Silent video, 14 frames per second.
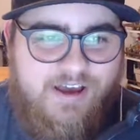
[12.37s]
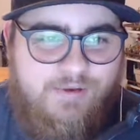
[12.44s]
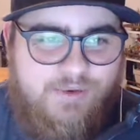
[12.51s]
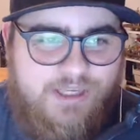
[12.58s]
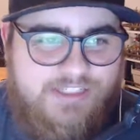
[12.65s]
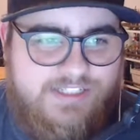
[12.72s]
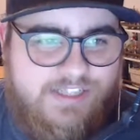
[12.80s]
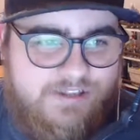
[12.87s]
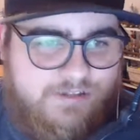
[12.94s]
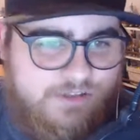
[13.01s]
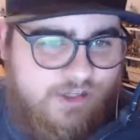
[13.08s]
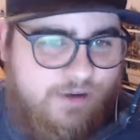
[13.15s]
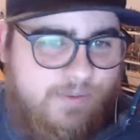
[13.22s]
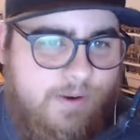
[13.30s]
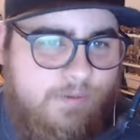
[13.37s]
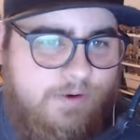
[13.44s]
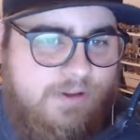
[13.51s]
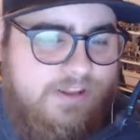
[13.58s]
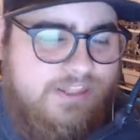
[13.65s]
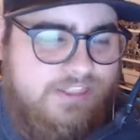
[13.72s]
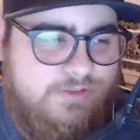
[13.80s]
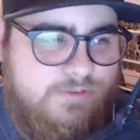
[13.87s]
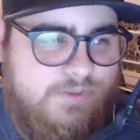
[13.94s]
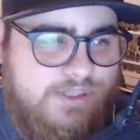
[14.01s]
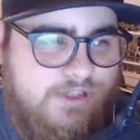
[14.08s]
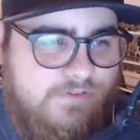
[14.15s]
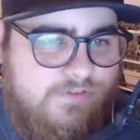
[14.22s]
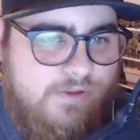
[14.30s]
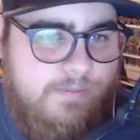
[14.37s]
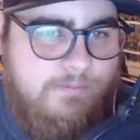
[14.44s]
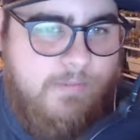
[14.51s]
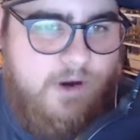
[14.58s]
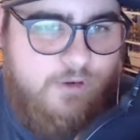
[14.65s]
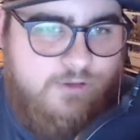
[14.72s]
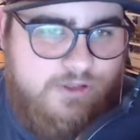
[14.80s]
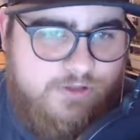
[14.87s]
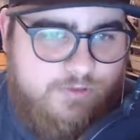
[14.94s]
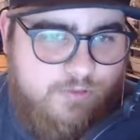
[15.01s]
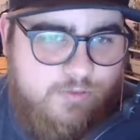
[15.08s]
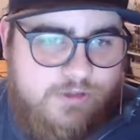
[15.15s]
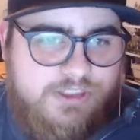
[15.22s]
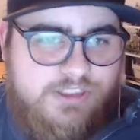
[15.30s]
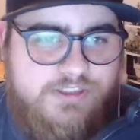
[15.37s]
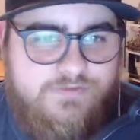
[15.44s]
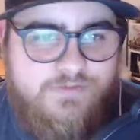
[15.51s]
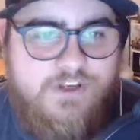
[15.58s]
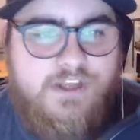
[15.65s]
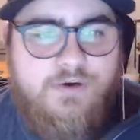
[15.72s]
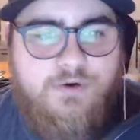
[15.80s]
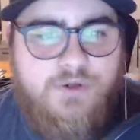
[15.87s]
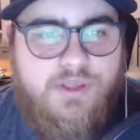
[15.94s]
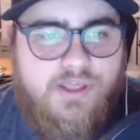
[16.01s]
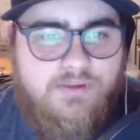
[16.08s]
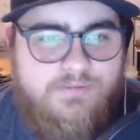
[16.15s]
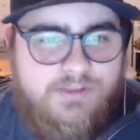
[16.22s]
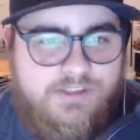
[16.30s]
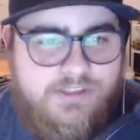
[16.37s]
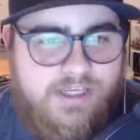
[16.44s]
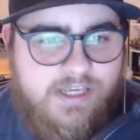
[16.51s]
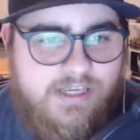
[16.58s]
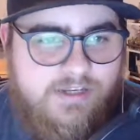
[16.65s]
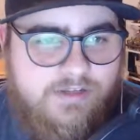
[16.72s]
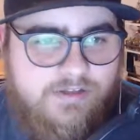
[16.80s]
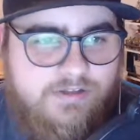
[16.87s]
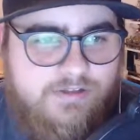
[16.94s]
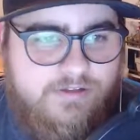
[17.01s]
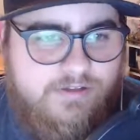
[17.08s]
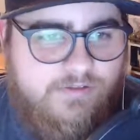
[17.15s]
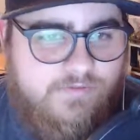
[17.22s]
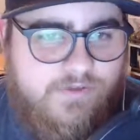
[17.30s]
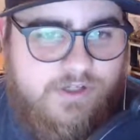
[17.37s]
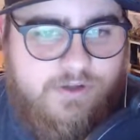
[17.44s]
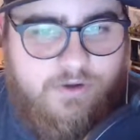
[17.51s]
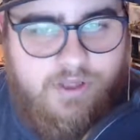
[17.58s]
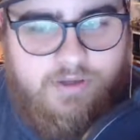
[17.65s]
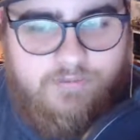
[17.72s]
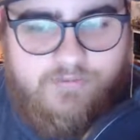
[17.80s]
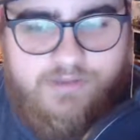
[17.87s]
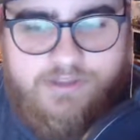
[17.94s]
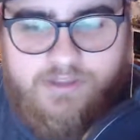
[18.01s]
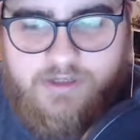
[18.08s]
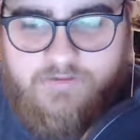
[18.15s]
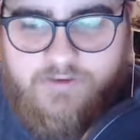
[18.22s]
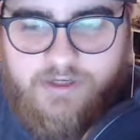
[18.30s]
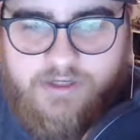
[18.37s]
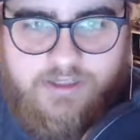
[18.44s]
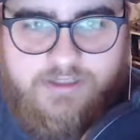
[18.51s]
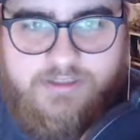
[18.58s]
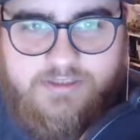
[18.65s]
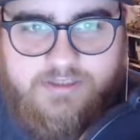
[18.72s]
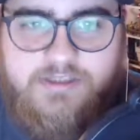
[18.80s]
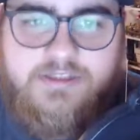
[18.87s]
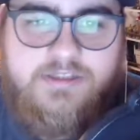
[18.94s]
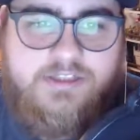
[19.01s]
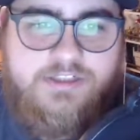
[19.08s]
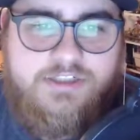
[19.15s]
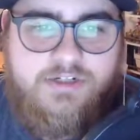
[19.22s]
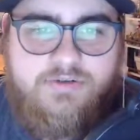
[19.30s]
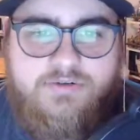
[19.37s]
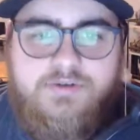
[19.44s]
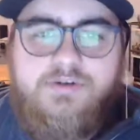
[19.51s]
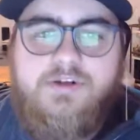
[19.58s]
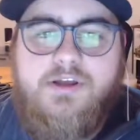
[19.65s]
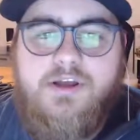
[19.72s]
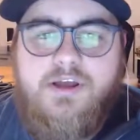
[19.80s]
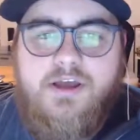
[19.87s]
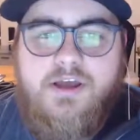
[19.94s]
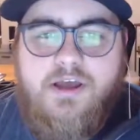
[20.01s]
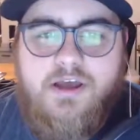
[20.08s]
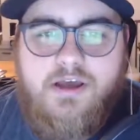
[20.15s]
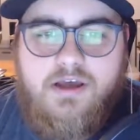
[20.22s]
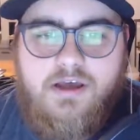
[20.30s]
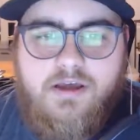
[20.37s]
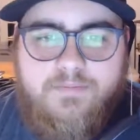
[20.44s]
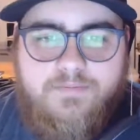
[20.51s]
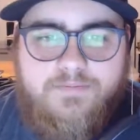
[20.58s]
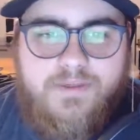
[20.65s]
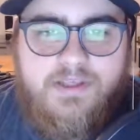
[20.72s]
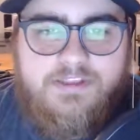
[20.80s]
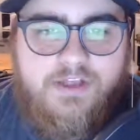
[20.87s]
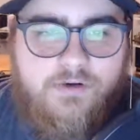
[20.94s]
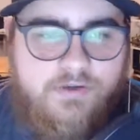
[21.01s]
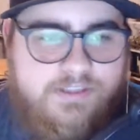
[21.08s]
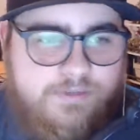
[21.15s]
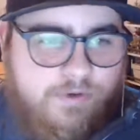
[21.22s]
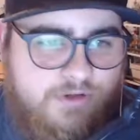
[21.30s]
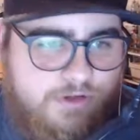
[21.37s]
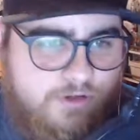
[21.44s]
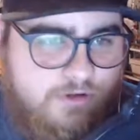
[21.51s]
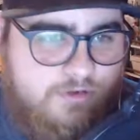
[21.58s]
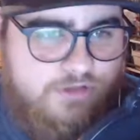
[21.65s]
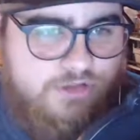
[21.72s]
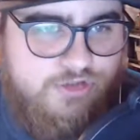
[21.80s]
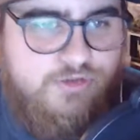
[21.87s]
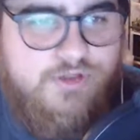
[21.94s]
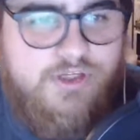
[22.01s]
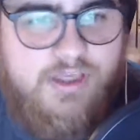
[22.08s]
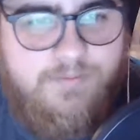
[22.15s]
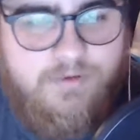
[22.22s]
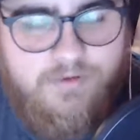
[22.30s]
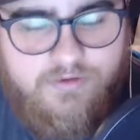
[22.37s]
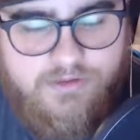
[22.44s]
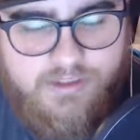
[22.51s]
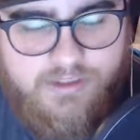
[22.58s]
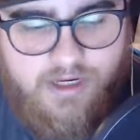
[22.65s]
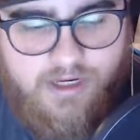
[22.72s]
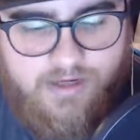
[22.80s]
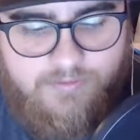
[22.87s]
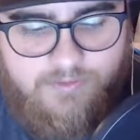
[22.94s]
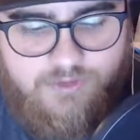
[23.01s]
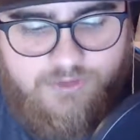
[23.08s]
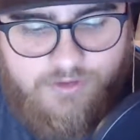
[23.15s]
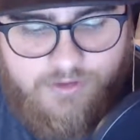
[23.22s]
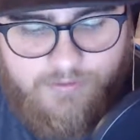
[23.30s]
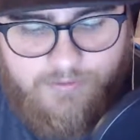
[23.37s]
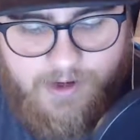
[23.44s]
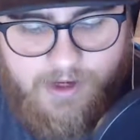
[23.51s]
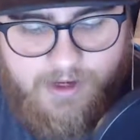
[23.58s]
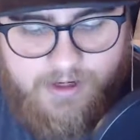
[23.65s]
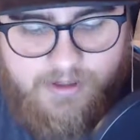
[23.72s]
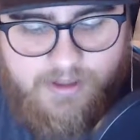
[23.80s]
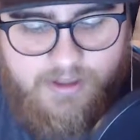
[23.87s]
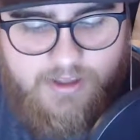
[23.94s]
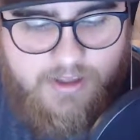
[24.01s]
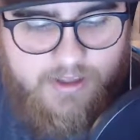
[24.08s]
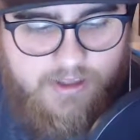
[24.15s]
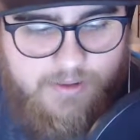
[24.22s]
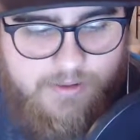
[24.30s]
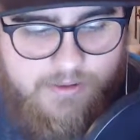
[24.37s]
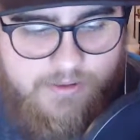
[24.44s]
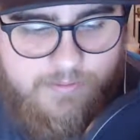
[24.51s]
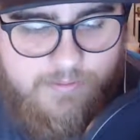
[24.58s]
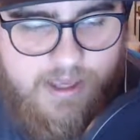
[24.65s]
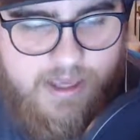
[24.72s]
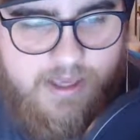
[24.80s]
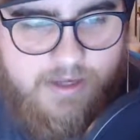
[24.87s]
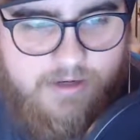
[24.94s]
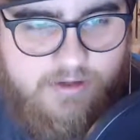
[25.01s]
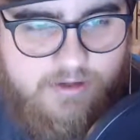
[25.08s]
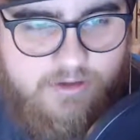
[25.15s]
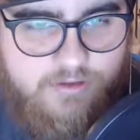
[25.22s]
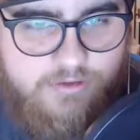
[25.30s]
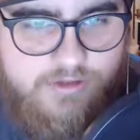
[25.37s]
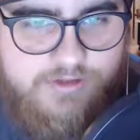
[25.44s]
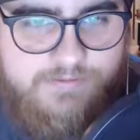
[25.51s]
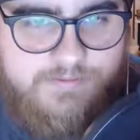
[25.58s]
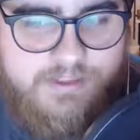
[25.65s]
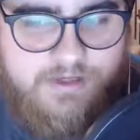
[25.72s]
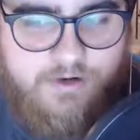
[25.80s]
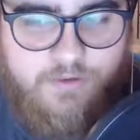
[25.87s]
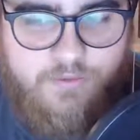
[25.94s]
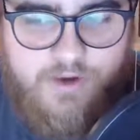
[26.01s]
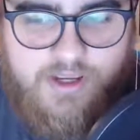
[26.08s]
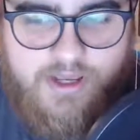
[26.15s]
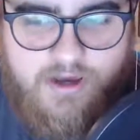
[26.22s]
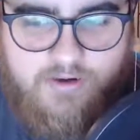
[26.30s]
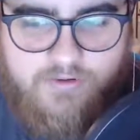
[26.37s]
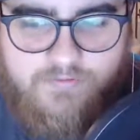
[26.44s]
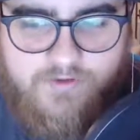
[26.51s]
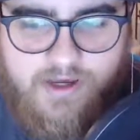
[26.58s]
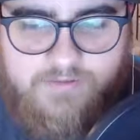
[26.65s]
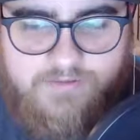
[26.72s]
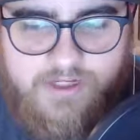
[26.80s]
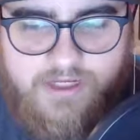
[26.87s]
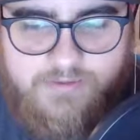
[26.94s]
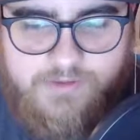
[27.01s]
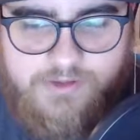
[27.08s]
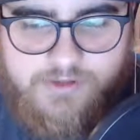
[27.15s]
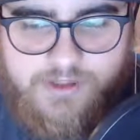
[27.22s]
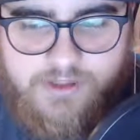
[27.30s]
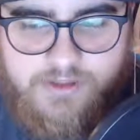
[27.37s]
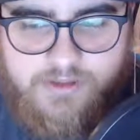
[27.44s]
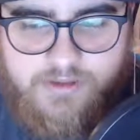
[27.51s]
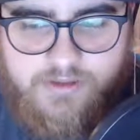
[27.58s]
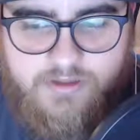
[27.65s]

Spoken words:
we get together and talk about one of the things we love the most, which is video games and just video game stuff, I guess, in general. As always, I'm one of your hosts, Joel Campos, and I am joined by the man who has beaten A Way Out 5 times already